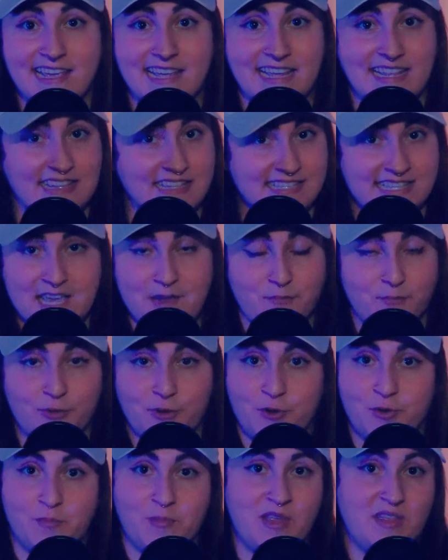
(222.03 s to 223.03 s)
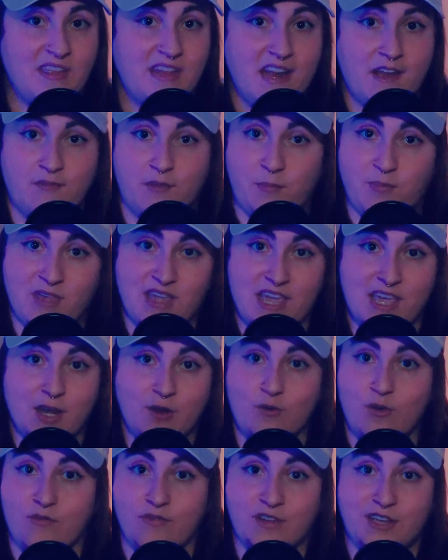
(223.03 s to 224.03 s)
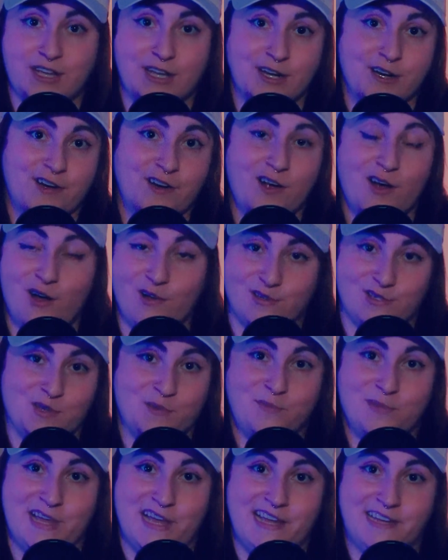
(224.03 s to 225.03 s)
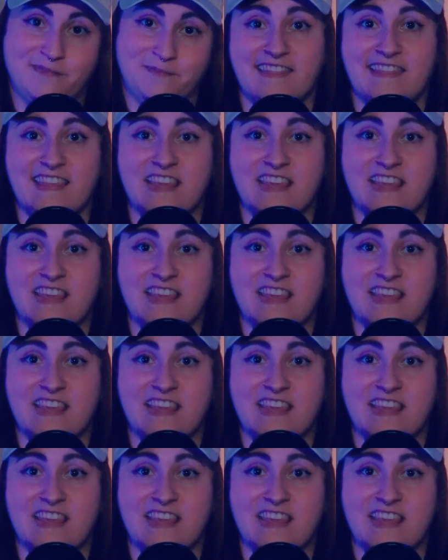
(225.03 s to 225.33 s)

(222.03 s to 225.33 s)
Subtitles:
in the same room, and then I have a piano over here also playing.